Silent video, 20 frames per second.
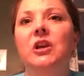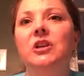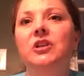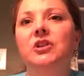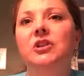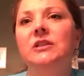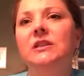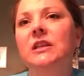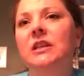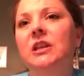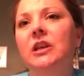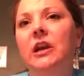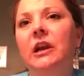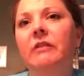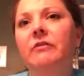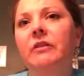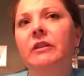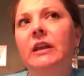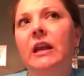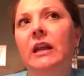just in your
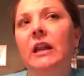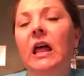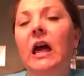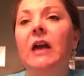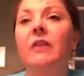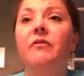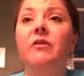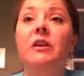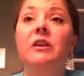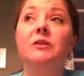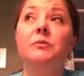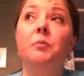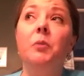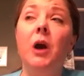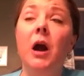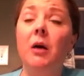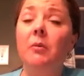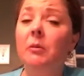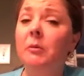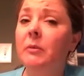everyday life. It
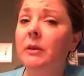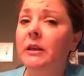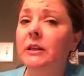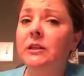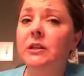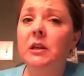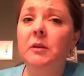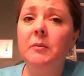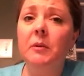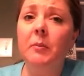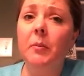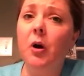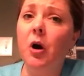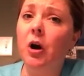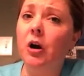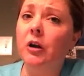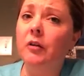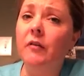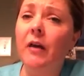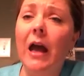probably is going to be a
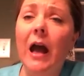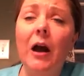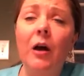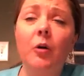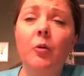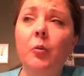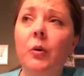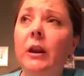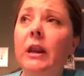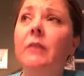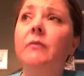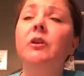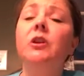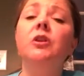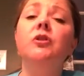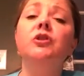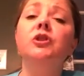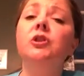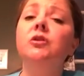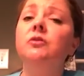part of whatever
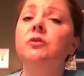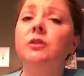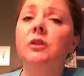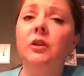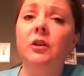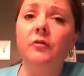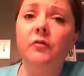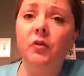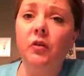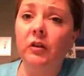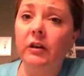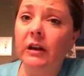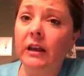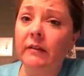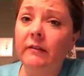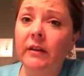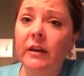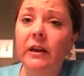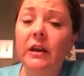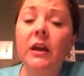you choose to do for a
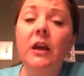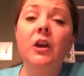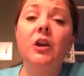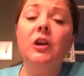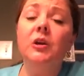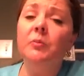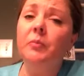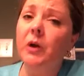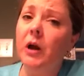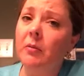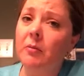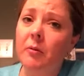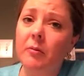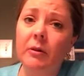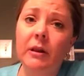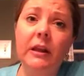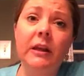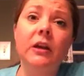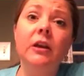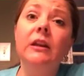living. You're
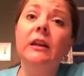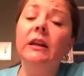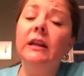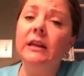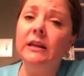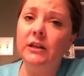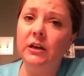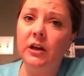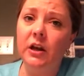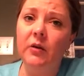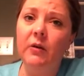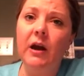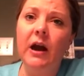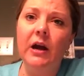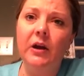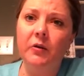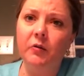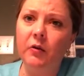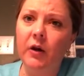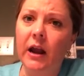probably going to need to know
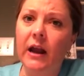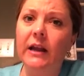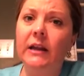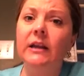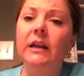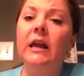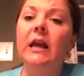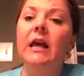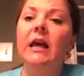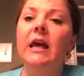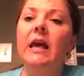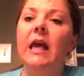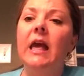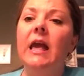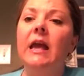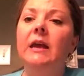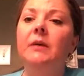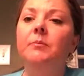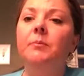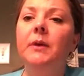how to write.
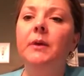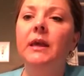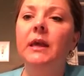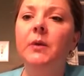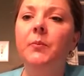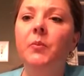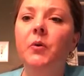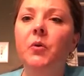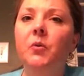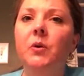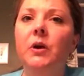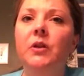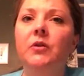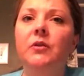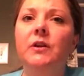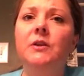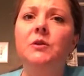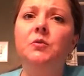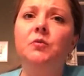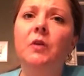And people, whether
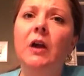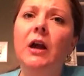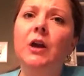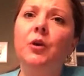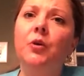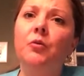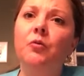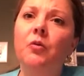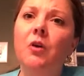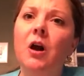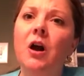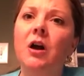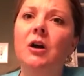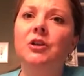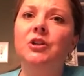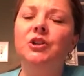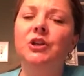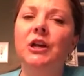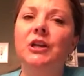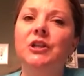it's right or
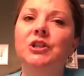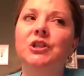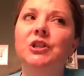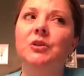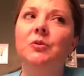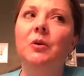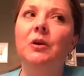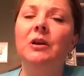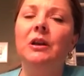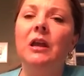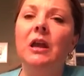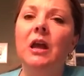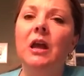wrong, judge you